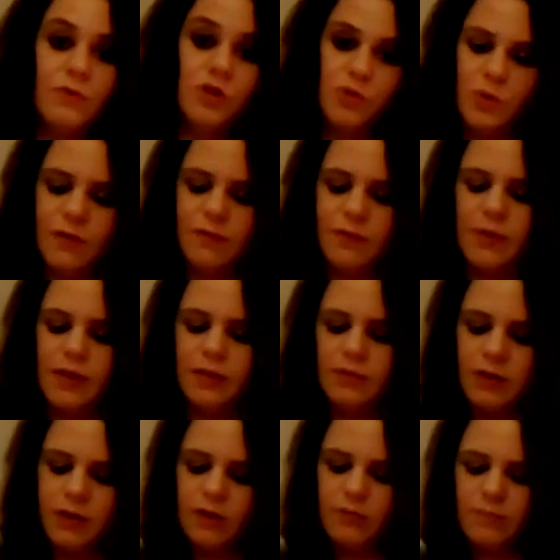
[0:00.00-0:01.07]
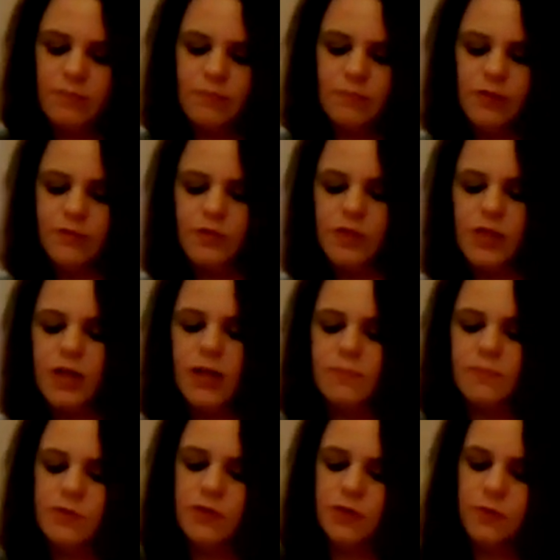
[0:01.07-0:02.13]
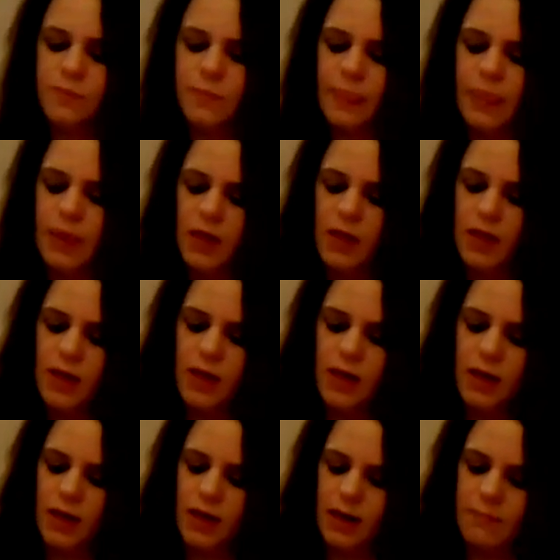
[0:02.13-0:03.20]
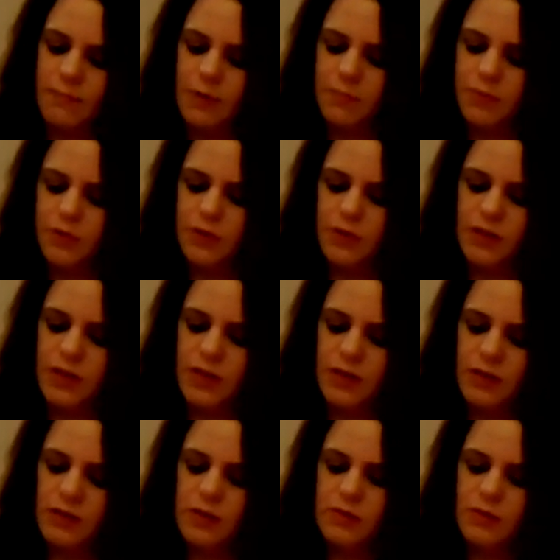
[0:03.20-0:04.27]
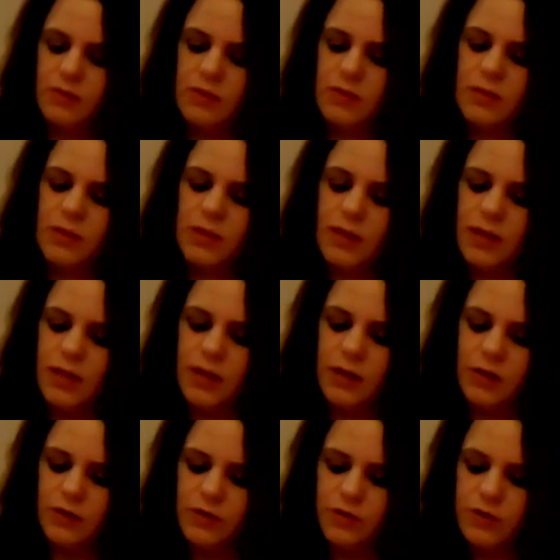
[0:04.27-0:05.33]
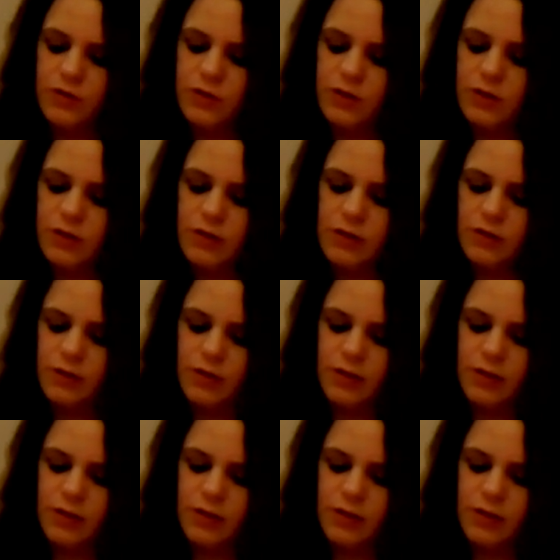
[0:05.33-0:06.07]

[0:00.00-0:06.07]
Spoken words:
two of them at, different times. So I'm going to put these here.